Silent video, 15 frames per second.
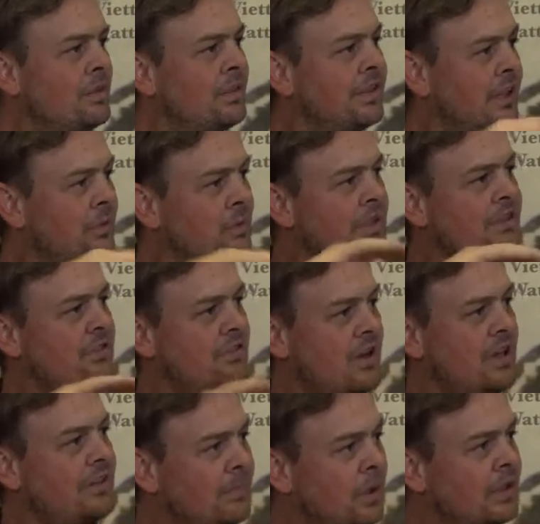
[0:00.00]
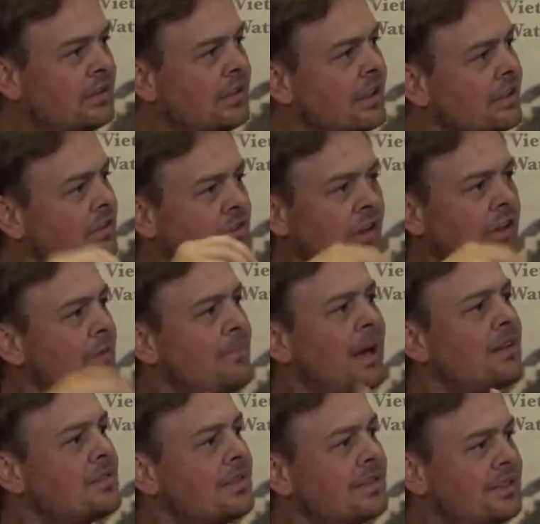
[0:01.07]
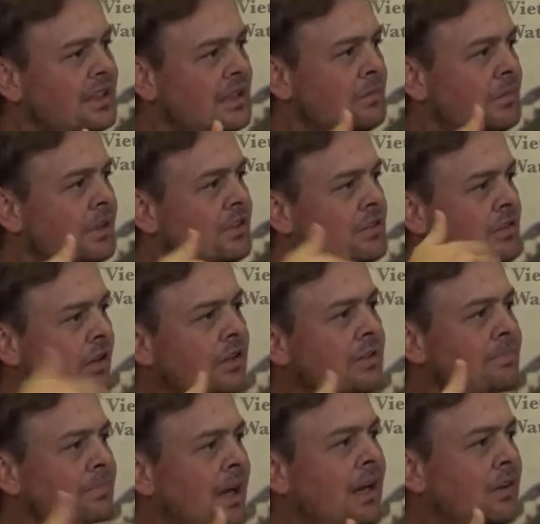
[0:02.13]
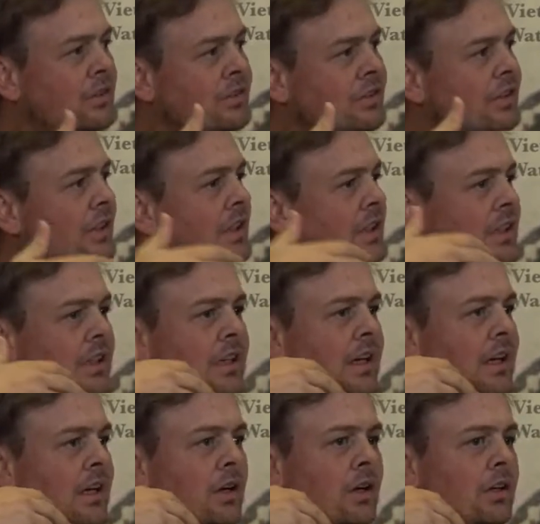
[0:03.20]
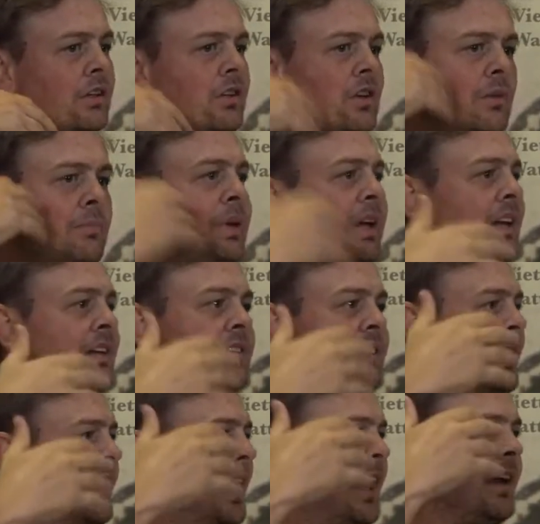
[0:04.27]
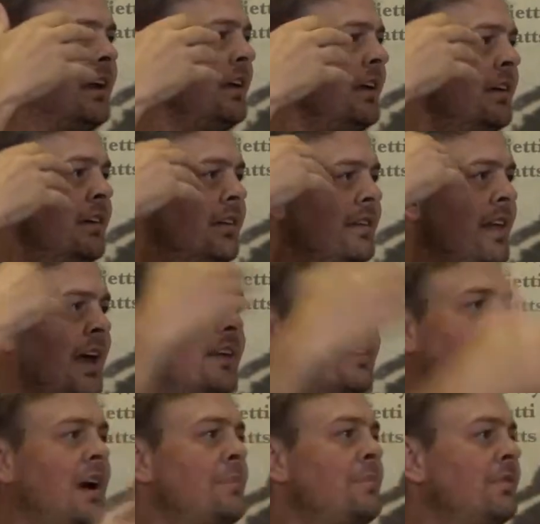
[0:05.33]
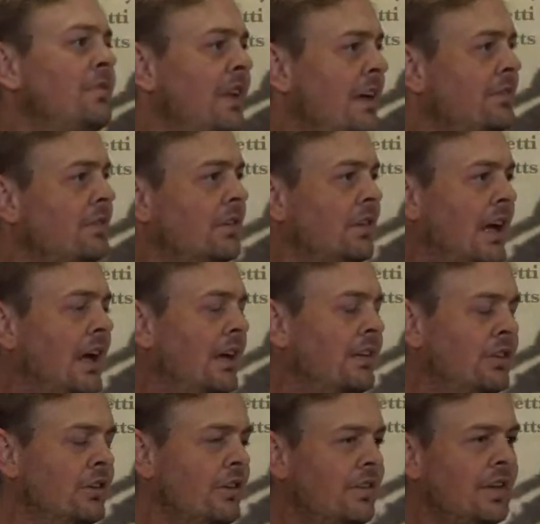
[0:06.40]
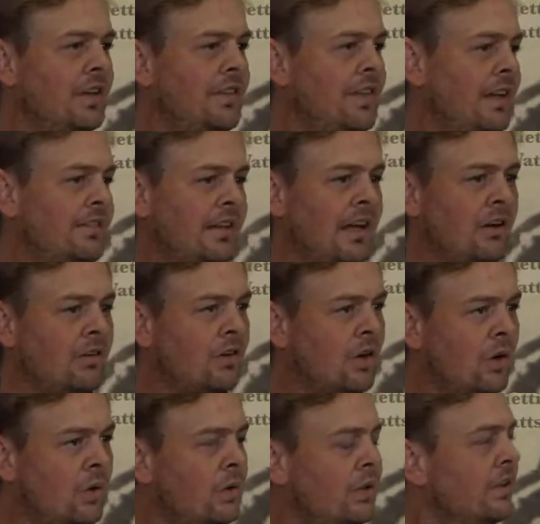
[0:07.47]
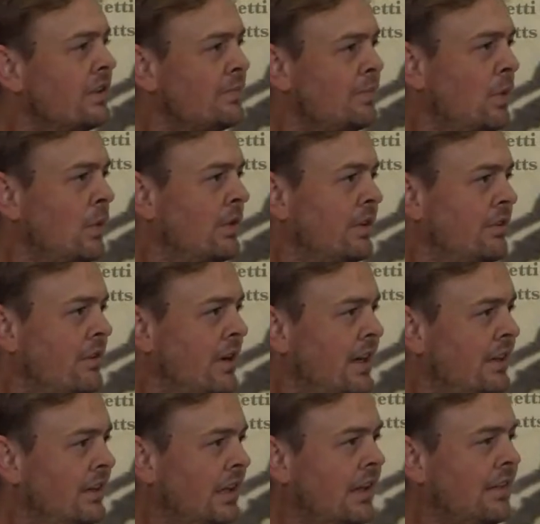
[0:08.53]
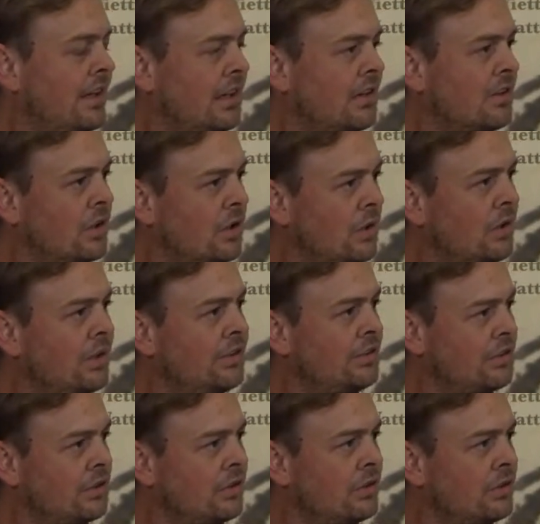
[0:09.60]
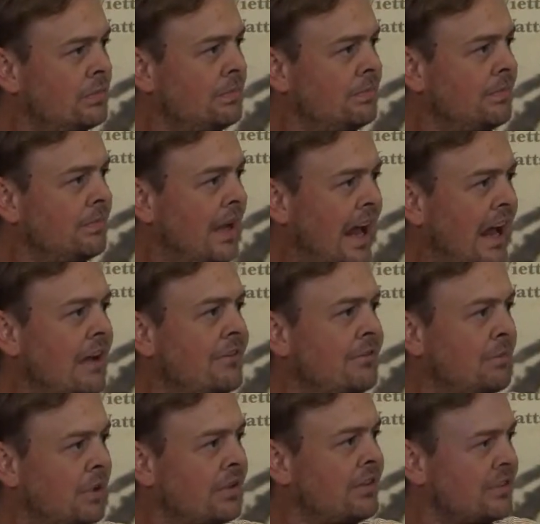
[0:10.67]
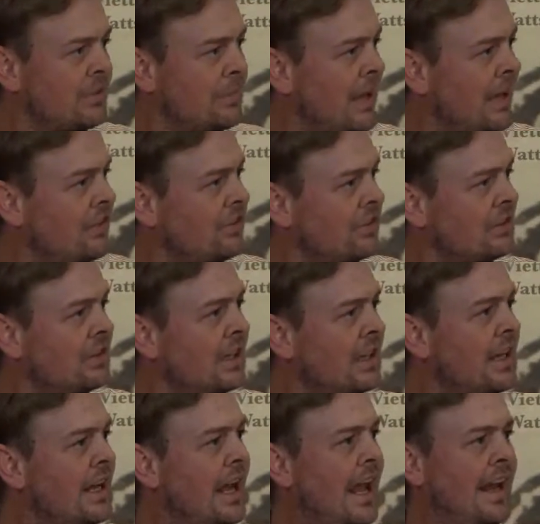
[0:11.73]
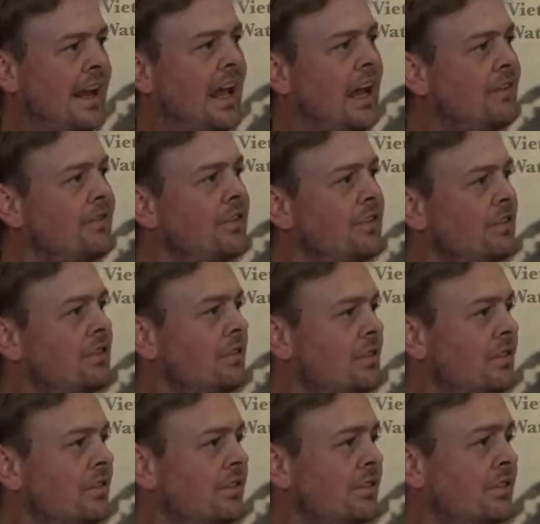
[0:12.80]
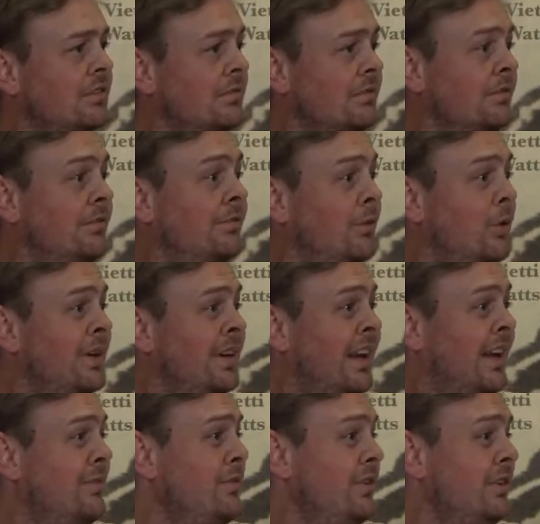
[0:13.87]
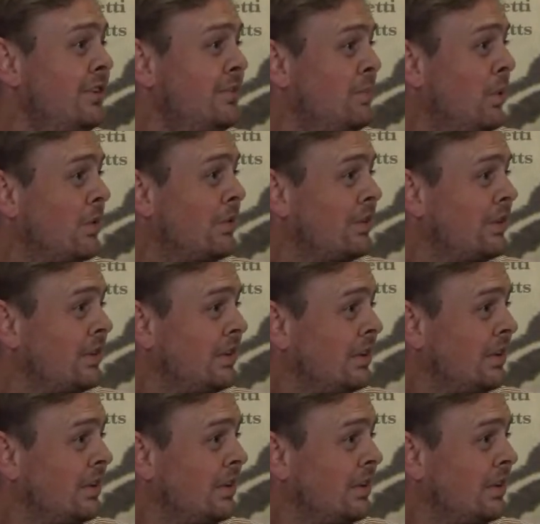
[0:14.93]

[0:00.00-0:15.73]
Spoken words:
important that we stress that point, that it's not about the team. It's not about competing at that type of level. I don't think that's our goal in sport at Red Hill. I think our goal is to have participation and have the students fall in love with the sport.